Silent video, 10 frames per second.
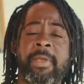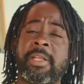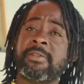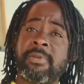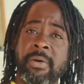
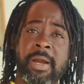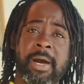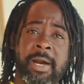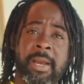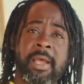It is very
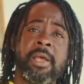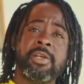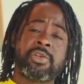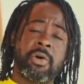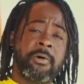hard.
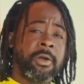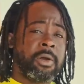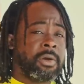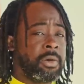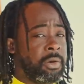So
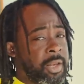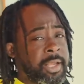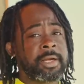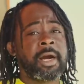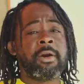
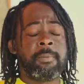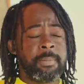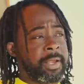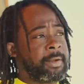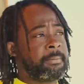link her up,
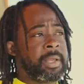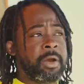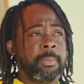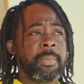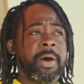link me
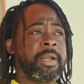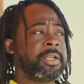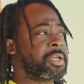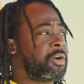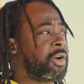up on
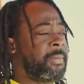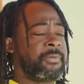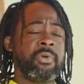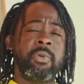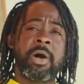Instagram if
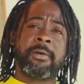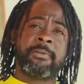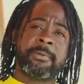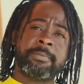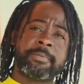you don't want
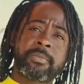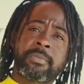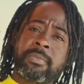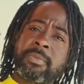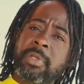to
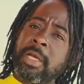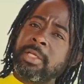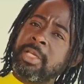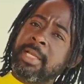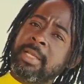
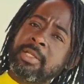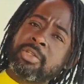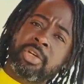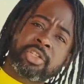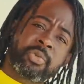get in
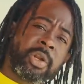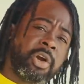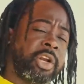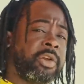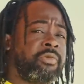touch with
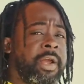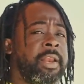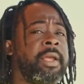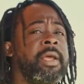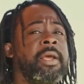her
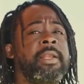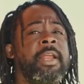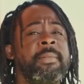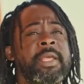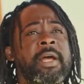directly.
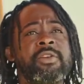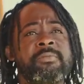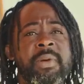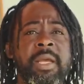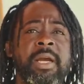Then we can just
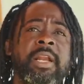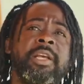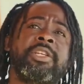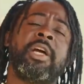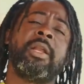make a
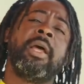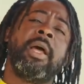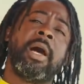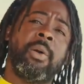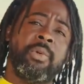connection
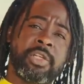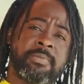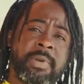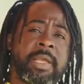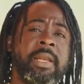and we'll just
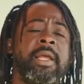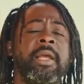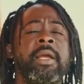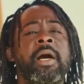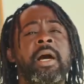make a
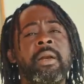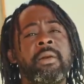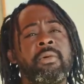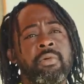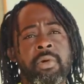link
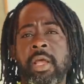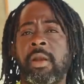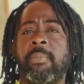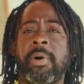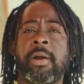and we'll
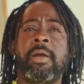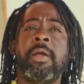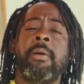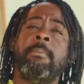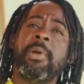help her.
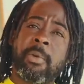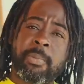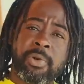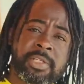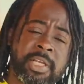Big up
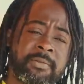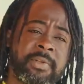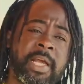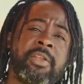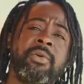on yourself.
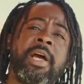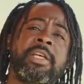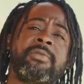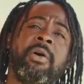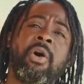Thank you
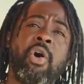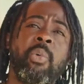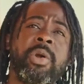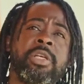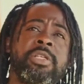guys for
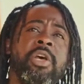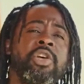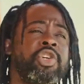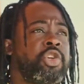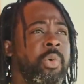always
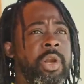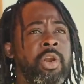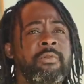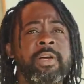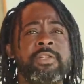showing
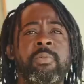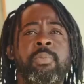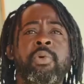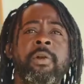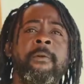love and
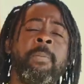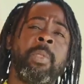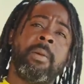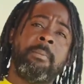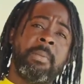support.
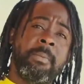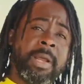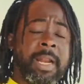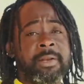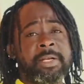I've
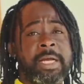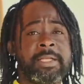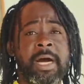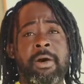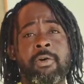been at the
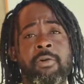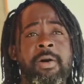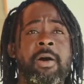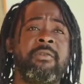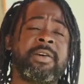top over
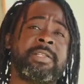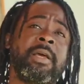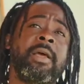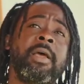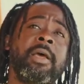and over,
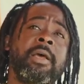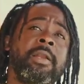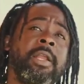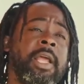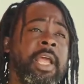say
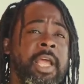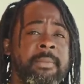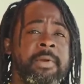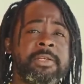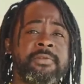the
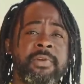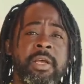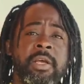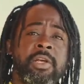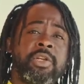aim is for
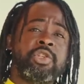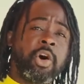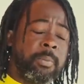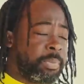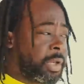
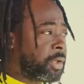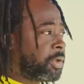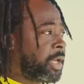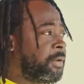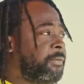jump into
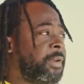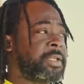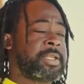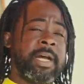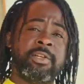
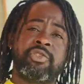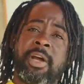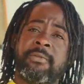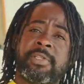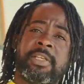Netflix and
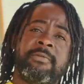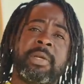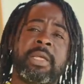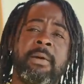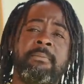try to see if we
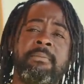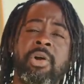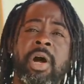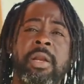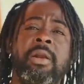can
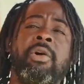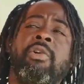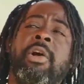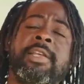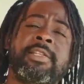broaden the
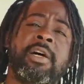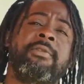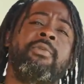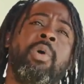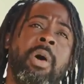horizon
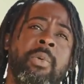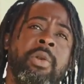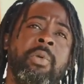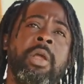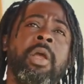of what we're
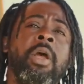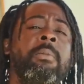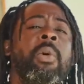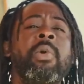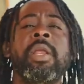doing.
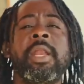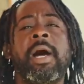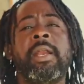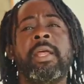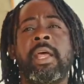But we need
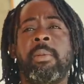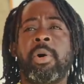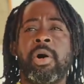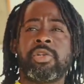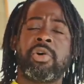all the help
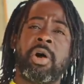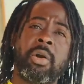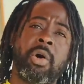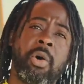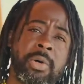also
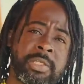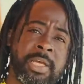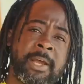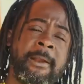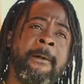on our
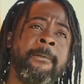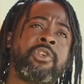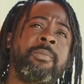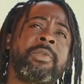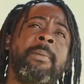side.
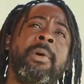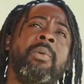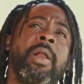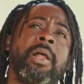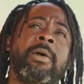Sometimes I
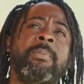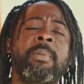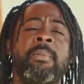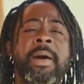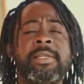know a lot of
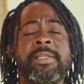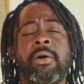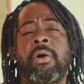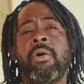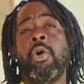people might say,
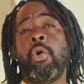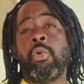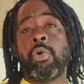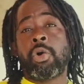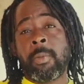oh,
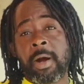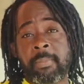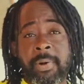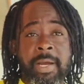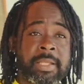you know, come on
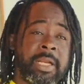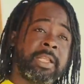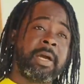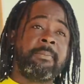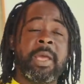for
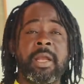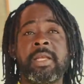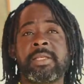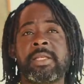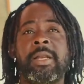internet and beg
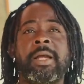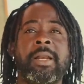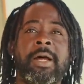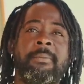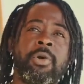this, that.
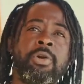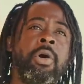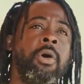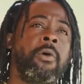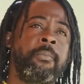But
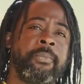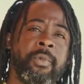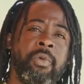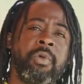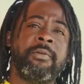no,
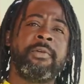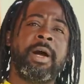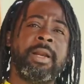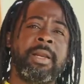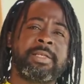you don't have to
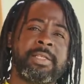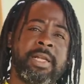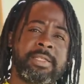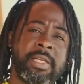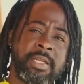
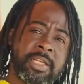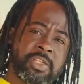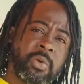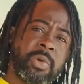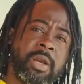understand that this is
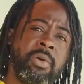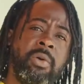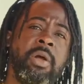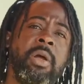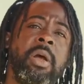how we are doing.
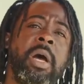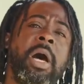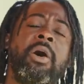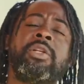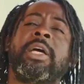
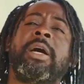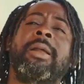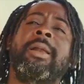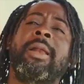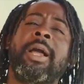I will take a
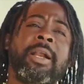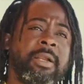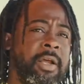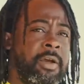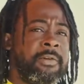lot
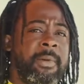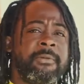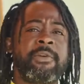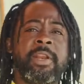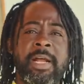from a
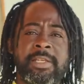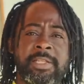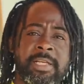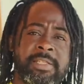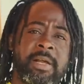
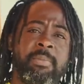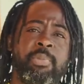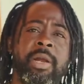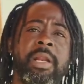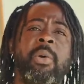financial
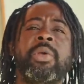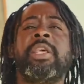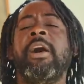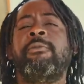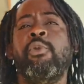standpoint. And we
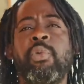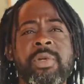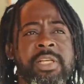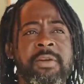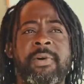can't fool
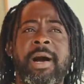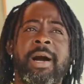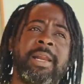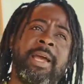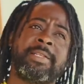ourselves and
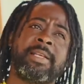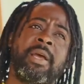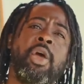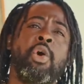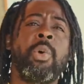act like,
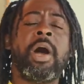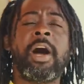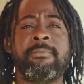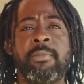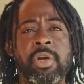say, we
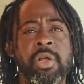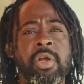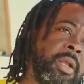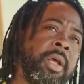have money.